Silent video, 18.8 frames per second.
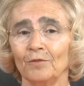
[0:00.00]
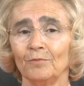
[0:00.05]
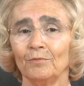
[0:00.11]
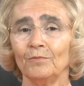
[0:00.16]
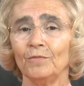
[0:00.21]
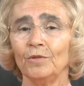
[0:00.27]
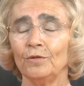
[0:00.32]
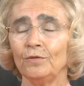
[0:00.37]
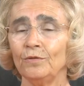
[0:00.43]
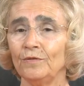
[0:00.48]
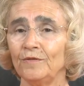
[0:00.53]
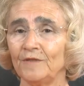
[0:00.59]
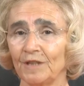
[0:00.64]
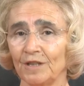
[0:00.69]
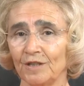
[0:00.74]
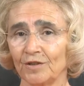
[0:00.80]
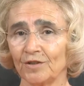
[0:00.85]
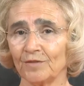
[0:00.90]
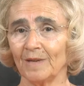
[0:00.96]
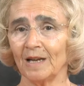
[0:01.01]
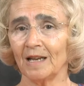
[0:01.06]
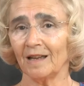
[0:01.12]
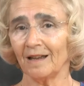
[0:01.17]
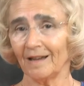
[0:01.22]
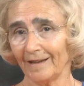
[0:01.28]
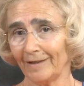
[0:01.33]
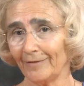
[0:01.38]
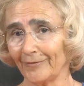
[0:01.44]
moved into my
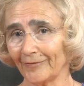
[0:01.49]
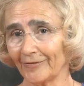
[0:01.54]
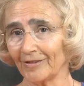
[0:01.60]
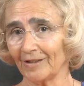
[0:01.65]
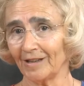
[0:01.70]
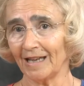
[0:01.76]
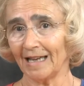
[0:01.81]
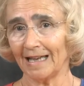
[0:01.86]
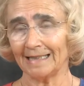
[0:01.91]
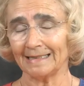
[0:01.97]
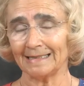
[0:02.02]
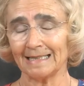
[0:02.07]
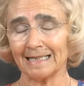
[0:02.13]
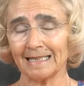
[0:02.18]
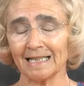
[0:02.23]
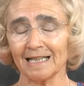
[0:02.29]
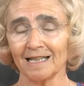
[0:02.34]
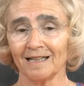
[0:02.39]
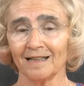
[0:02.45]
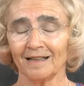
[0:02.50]
life and